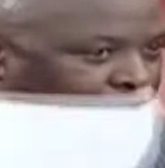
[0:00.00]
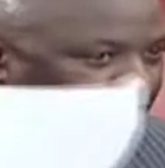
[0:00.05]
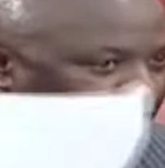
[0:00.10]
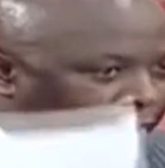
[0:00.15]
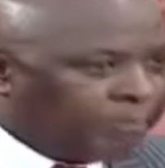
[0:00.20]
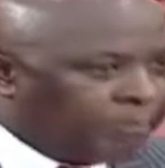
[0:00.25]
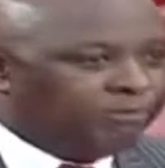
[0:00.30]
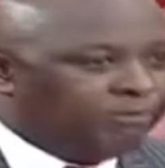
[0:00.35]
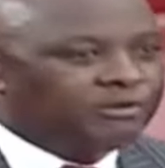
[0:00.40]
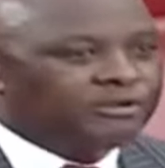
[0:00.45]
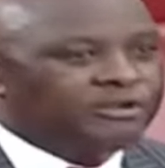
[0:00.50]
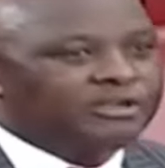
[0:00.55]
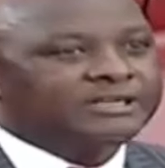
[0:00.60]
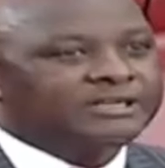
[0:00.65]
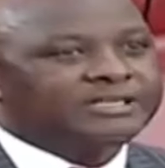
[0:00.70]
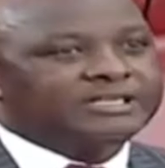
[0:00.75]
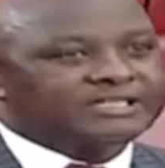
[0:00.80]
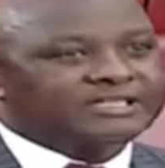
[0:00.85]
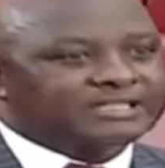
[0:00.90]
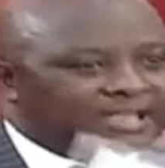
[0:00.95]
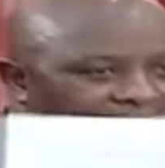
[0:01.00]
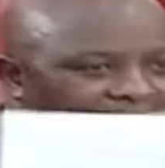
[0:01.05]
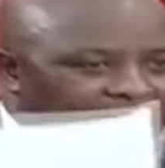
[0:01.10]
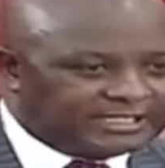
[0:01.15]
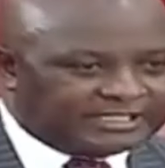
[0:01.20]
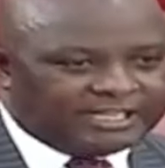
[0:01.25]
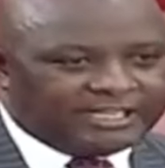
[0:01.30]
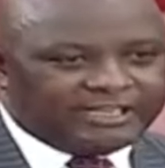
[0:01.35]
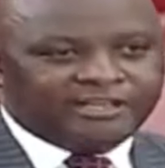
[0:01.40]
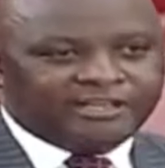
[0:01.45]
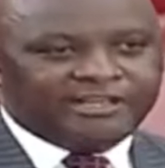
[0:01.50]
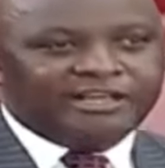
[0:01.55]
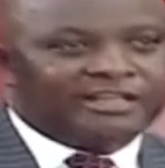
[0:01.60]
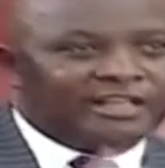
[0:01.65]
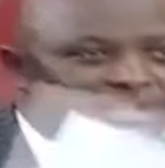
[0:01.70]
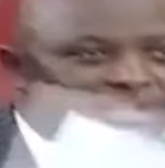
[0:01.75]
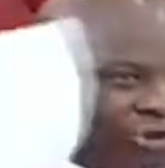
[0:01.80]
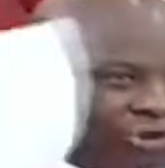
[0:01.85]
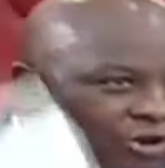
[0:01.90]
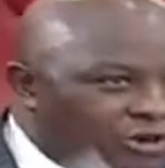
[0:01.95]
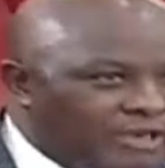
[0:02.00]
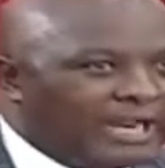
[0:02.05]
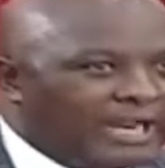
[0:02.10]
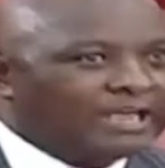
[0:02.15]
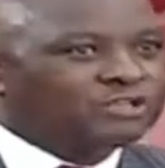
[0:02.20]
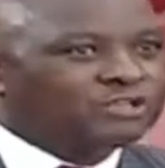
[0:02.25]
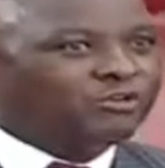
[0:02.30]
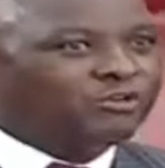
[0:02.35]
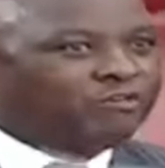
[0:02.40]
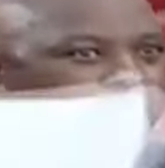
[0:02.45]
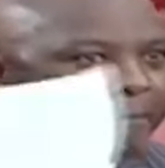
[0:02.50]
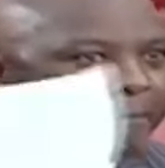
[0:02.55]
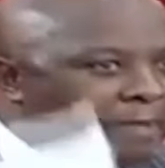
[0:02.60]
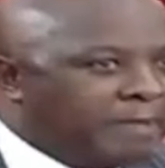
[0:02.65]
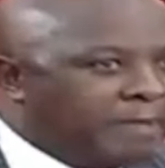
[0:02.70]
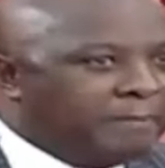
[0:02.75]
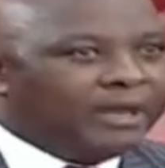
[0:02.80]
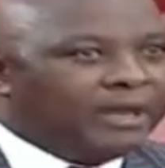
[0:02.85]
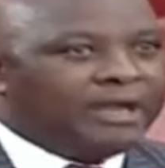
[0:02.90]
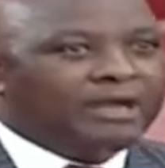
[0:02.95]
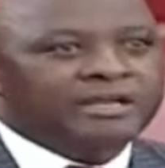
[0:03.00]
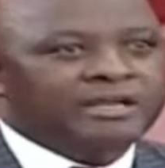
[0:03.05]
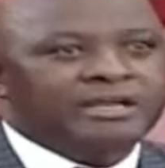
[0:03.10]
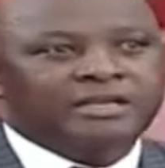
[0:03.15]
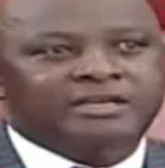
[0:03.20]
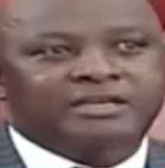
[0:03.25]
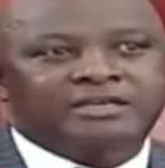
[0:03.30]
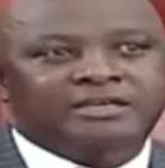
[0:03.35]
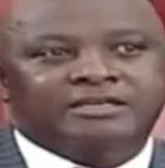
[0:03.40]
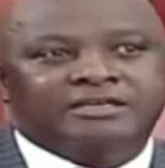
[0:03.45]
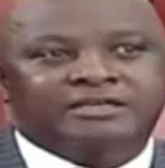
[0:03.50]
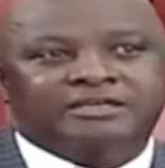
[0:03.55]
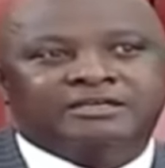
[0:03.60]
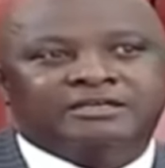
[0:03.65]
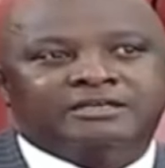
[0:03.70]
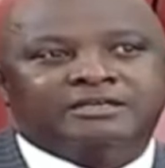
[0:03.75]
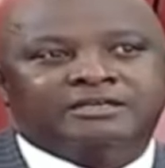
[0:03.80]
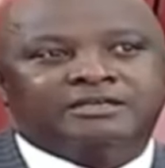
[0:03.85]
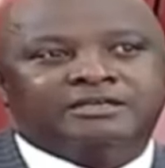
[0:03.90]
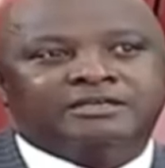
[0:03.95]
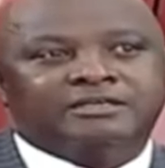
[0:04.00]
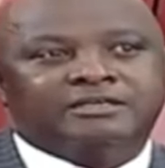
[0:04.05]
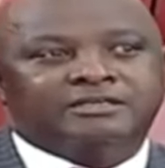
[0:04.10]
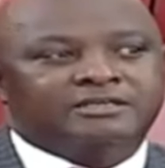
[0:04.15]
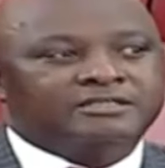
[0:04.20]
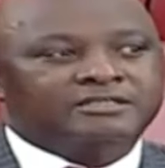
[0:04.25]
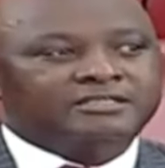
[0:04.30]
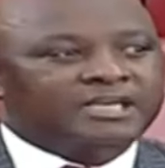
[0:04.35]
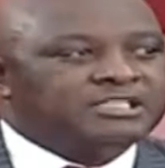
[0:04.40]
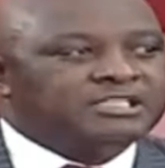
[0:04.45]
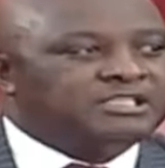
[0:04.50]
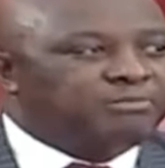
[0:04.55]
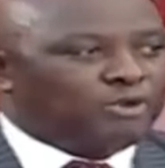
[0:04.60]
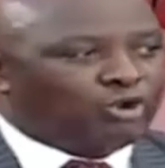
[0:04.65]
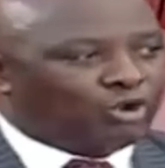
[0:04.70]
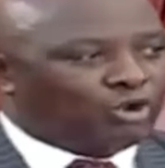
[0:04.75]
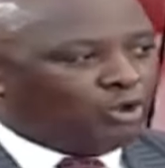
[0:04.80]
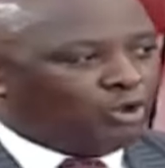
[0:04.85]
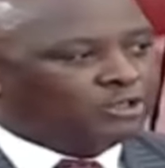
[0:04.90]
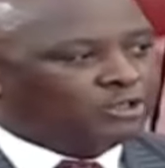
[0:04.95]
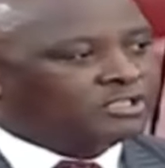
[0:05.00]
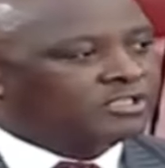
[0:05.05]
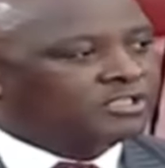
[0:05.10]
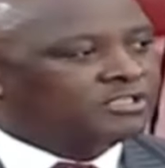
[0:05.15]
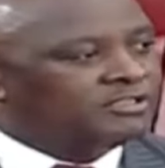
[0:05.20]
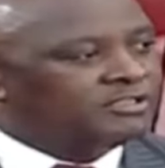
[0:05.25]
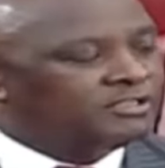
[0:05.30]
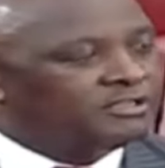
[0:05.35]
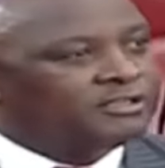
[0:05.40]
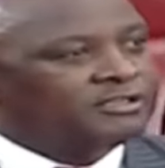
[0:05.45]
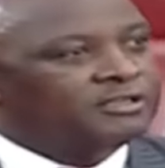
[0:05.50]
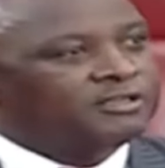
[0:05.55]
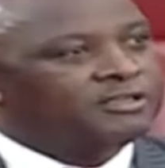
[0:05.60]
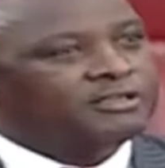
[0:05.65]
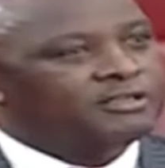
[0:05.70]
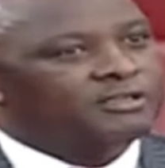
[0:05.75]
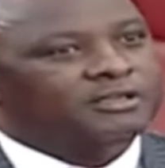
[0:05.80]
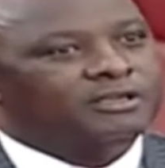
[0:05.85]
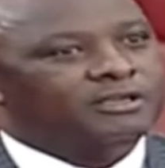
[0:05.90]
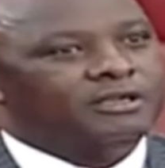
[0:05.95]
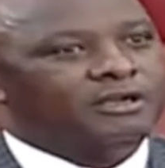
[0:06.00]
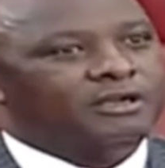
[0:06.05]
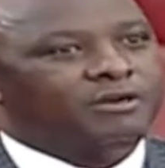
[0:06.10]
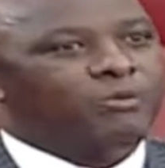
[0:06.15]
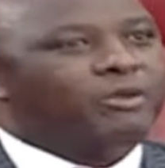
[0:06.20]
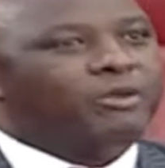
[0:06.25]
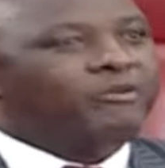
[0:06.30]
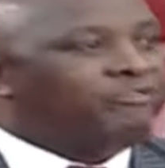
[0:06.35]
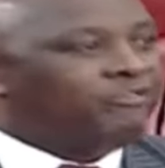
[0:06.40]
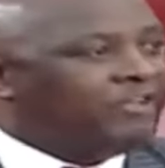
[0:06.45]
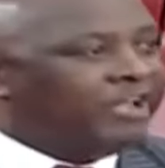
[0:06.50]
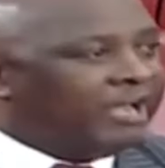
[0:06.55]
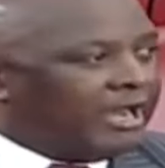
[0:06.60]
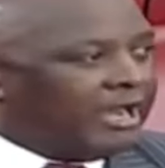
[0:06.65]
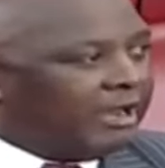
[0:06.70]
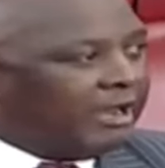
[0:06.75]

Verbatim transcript: stop discussing the conduct of a member just because we fear